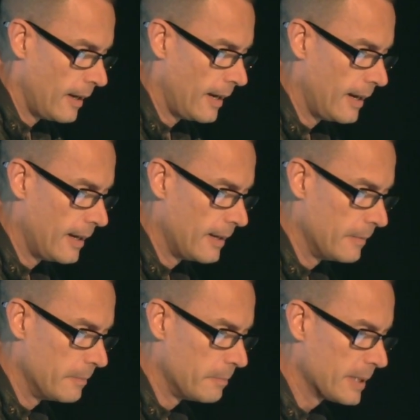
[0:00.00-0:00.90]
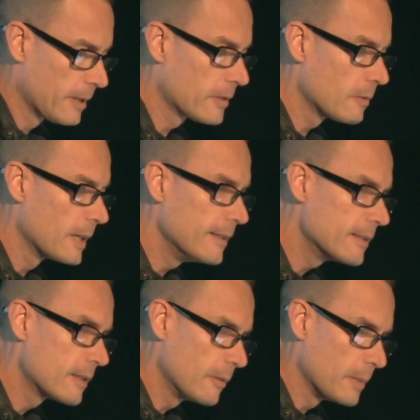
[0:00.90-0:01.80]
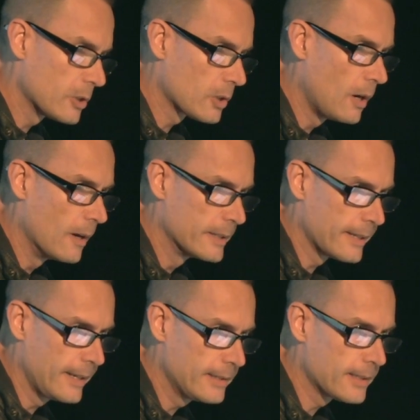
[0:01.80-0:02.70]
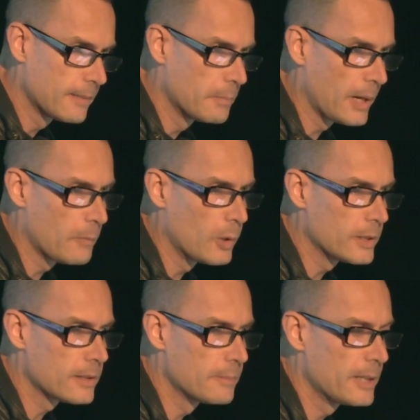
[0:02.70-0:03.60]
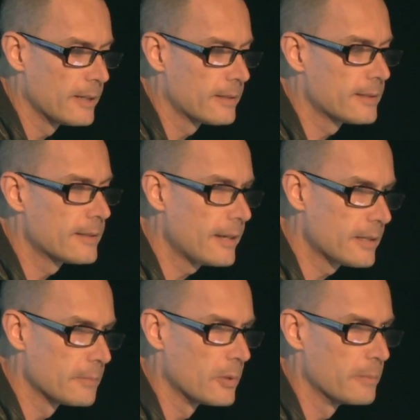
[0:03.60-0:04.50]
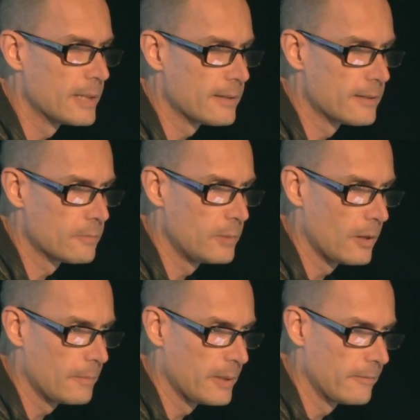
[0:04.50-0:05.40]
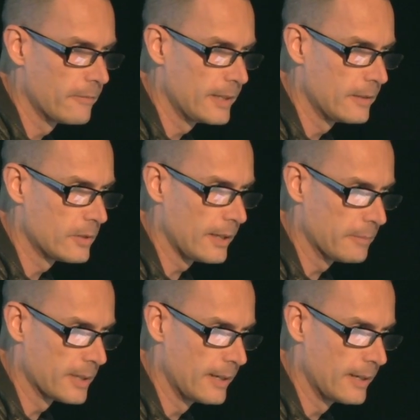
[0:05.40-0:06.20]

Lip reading: Because there is so much content, but I want it to be accessible because we are being videotaped